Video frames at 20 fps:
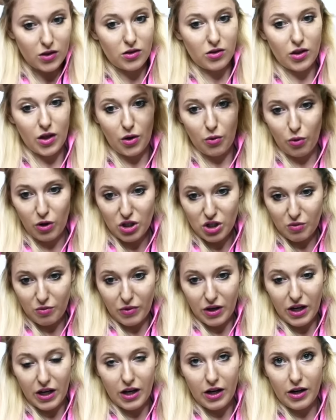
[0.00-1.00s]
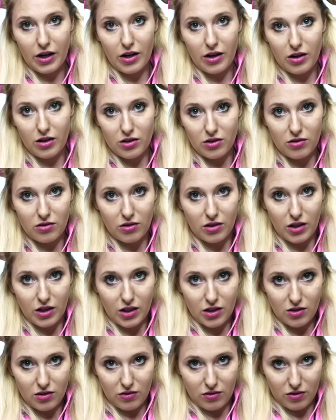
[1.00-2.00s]
So I washed my hair
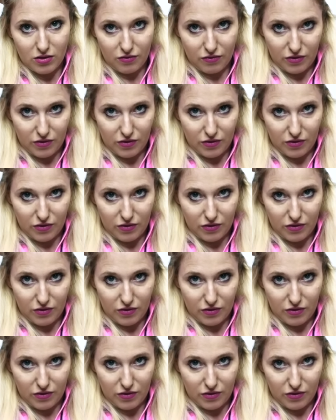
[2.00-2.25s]
today, so it's